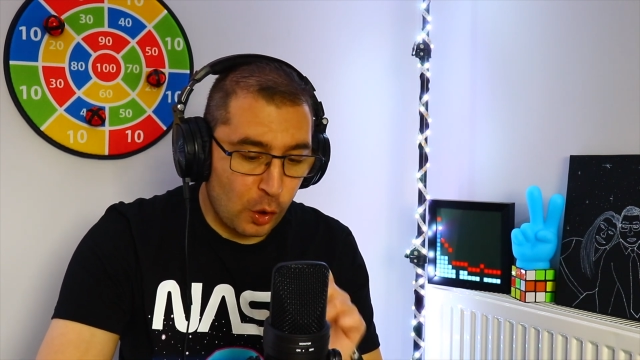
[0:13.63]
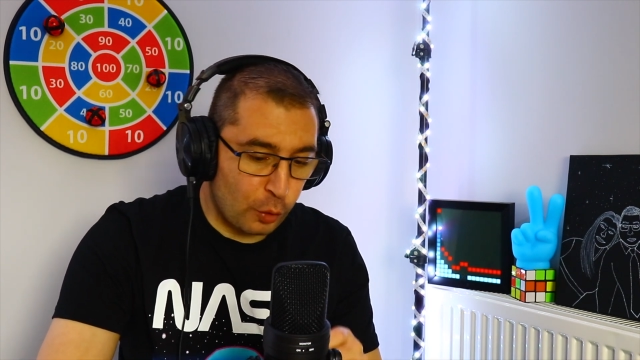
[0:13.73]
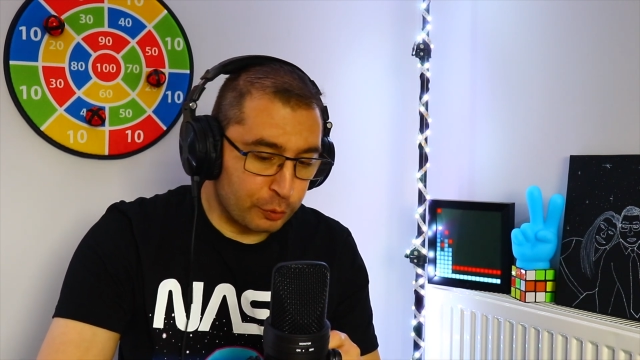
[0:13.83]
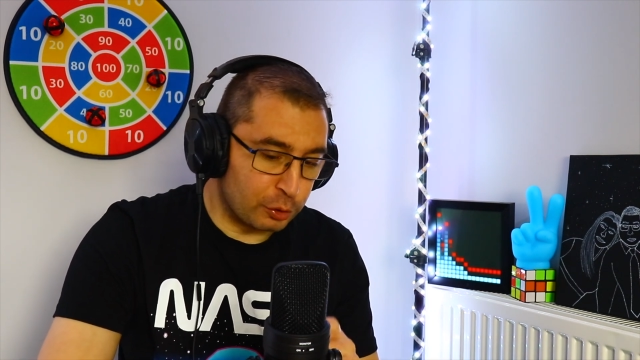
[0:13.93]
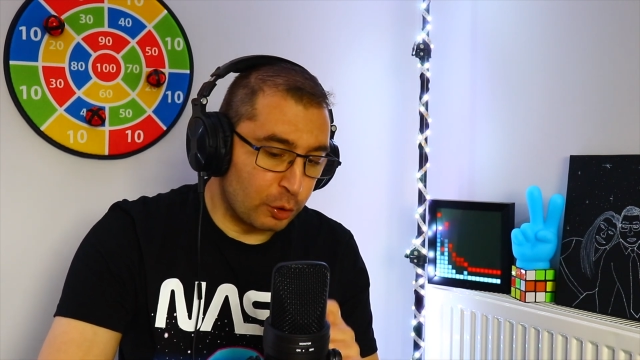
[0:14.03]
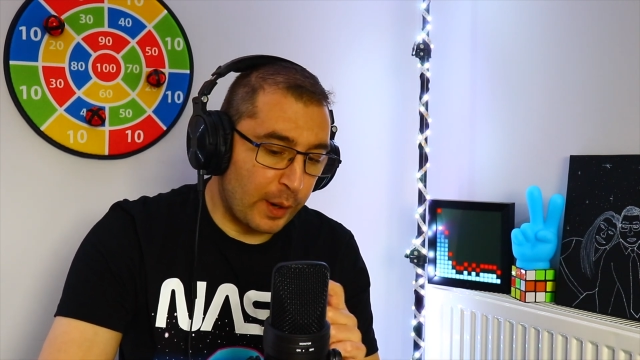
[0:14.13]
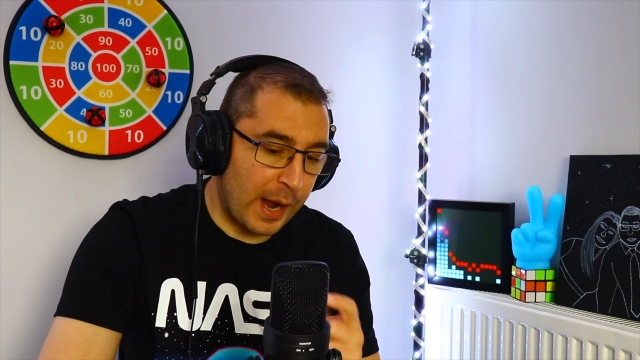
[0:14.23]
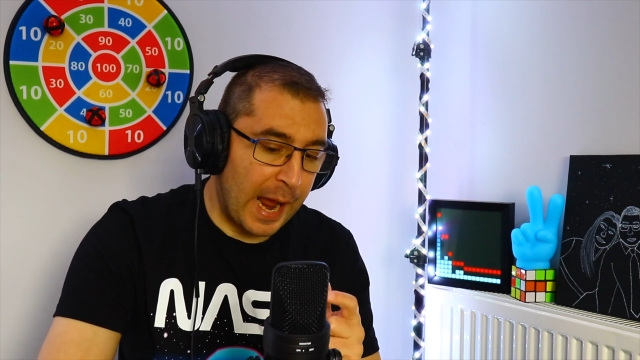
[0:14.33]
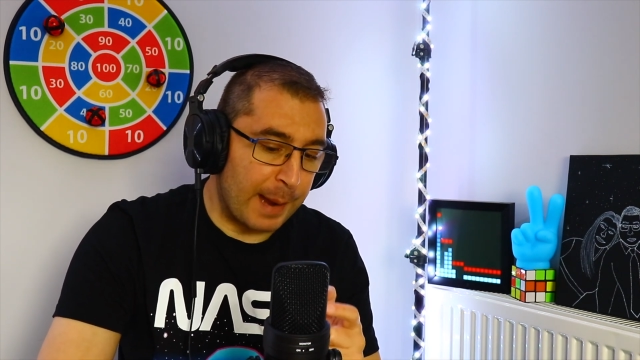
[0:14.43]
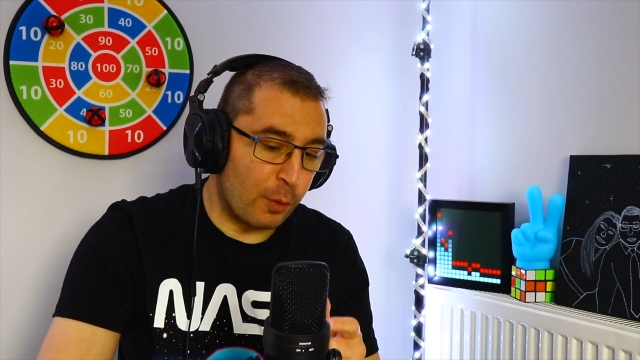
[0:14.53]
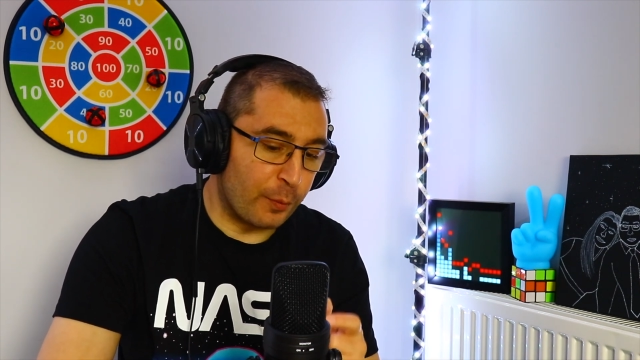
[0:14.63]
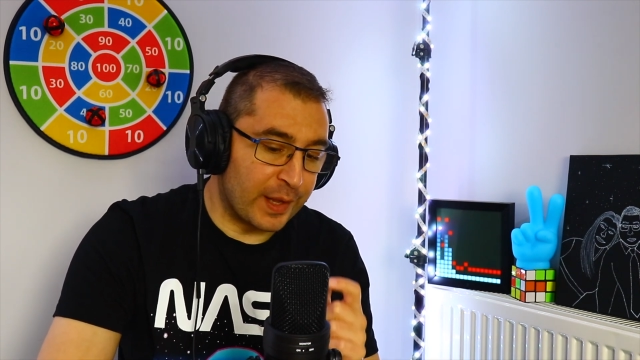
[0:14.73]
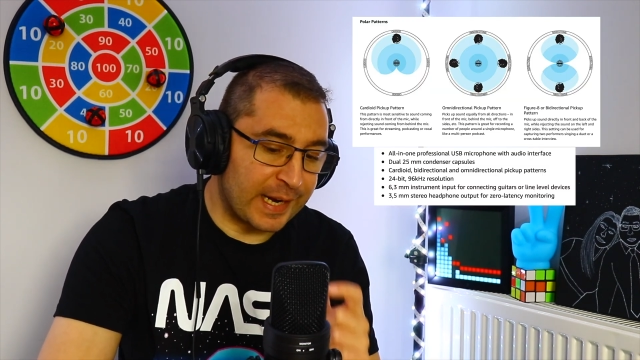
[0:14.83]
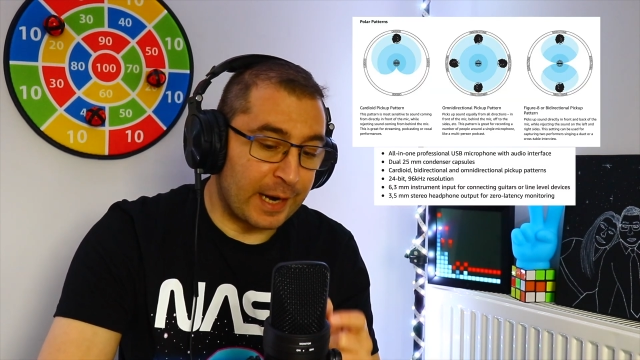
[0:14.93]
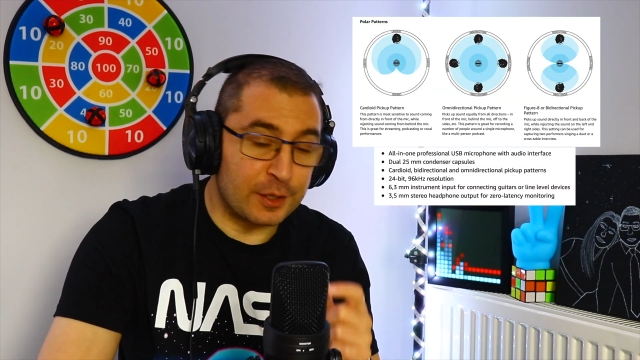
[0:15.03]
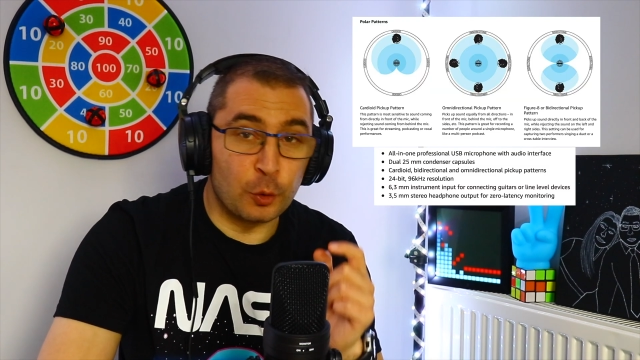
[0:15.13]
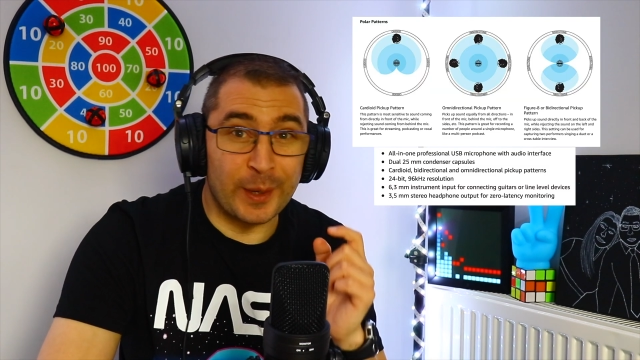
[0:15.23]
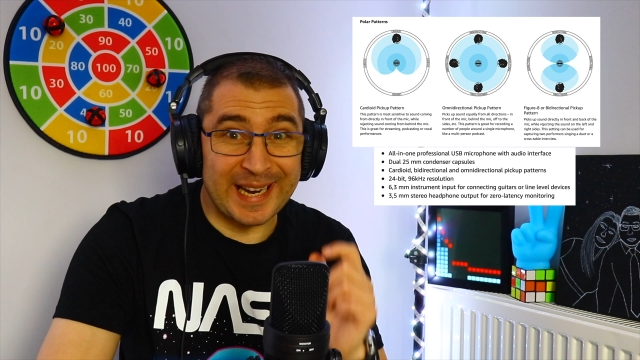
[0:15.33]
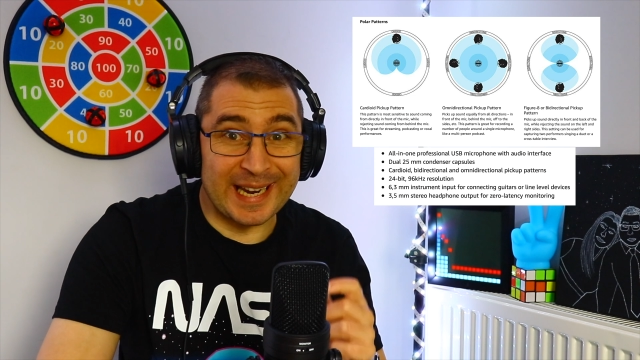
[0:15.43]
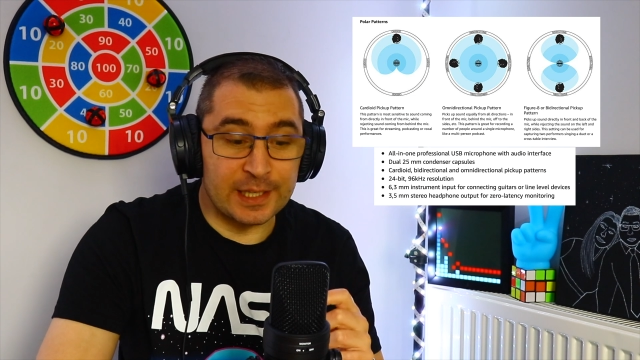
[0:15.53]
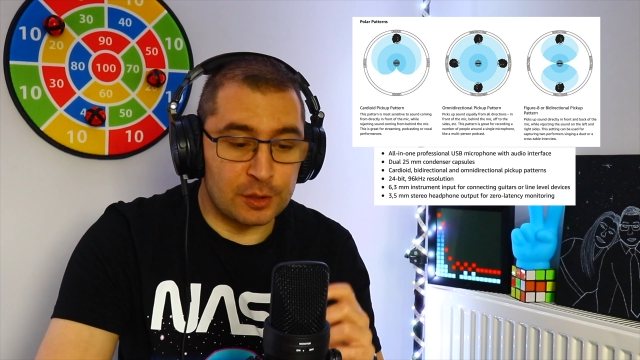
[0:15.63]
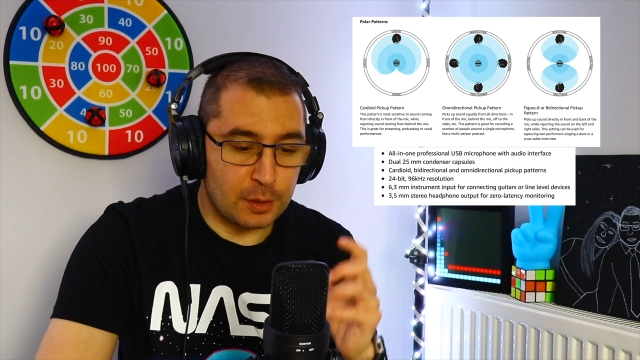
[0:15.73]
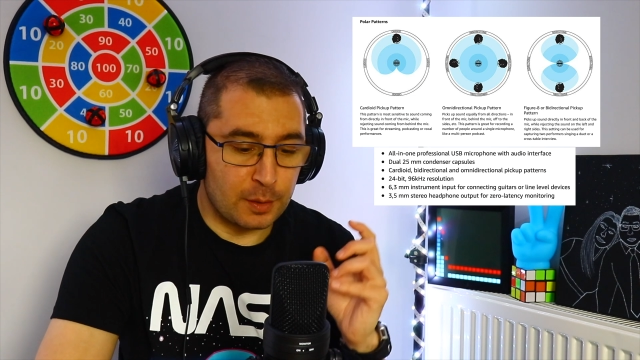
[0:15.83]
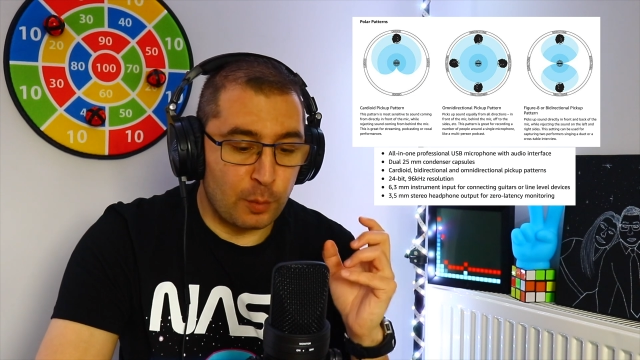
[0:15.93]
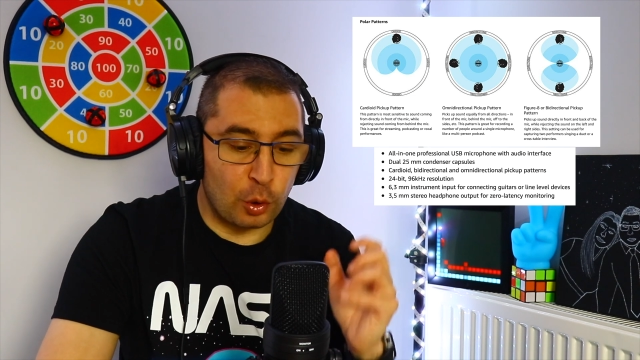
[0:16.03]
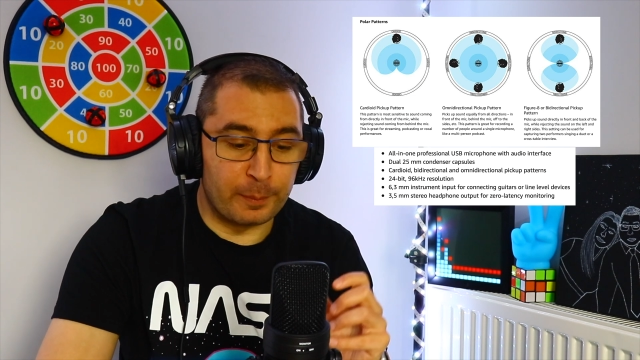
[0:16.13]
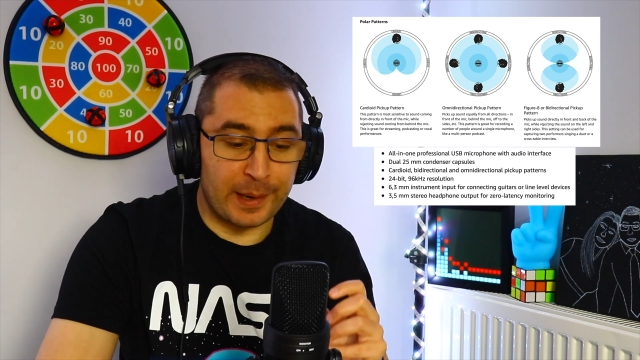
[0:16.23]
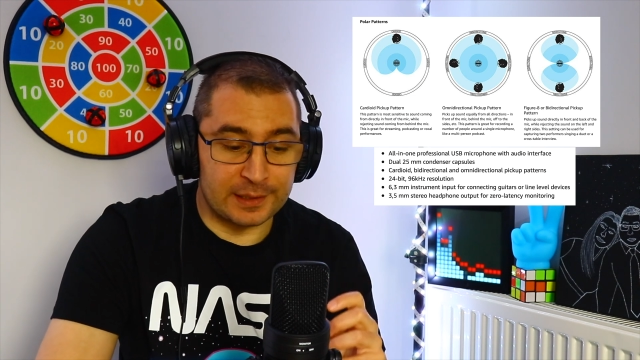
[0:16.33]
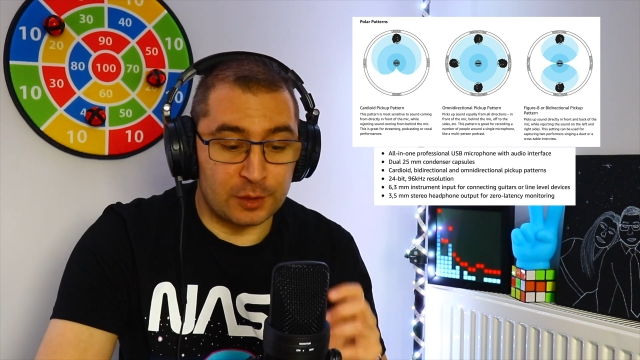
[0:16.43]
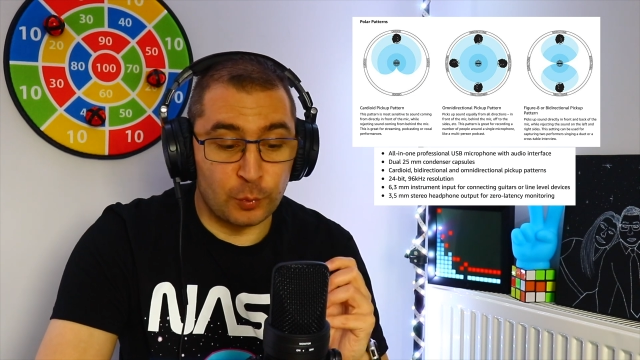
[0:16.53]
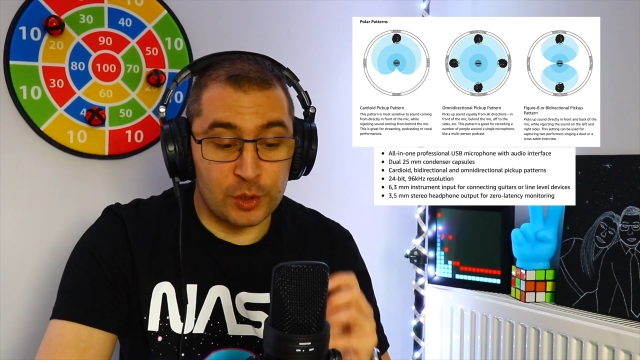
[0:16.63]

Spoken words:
Also, I am on the Cardio 8 poly pattern,